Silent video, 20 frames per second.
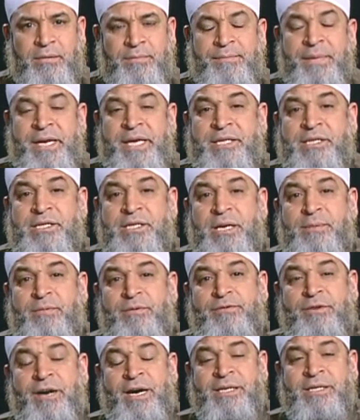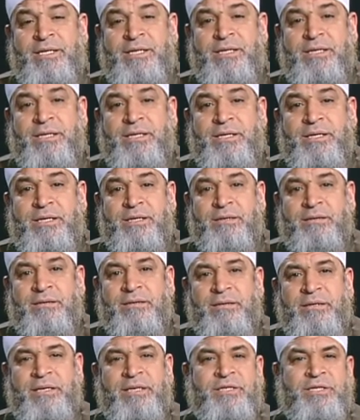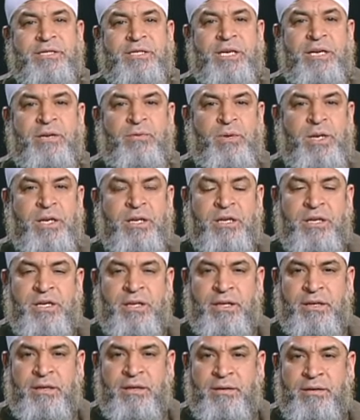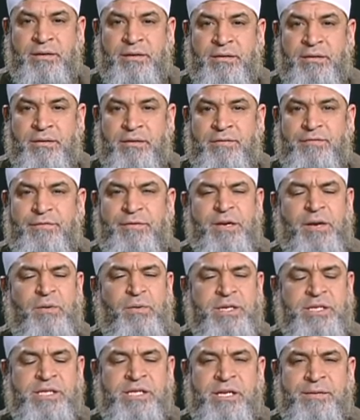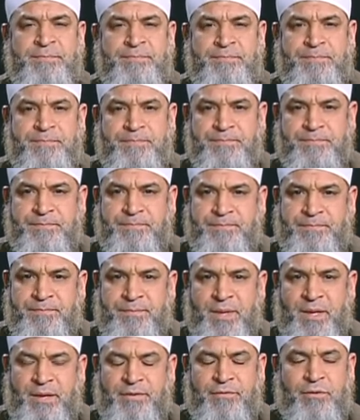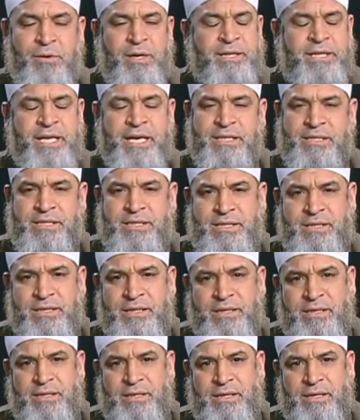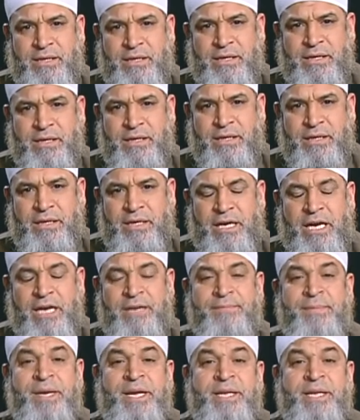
made some of us rich and wealthy for a wisdom, for a test, and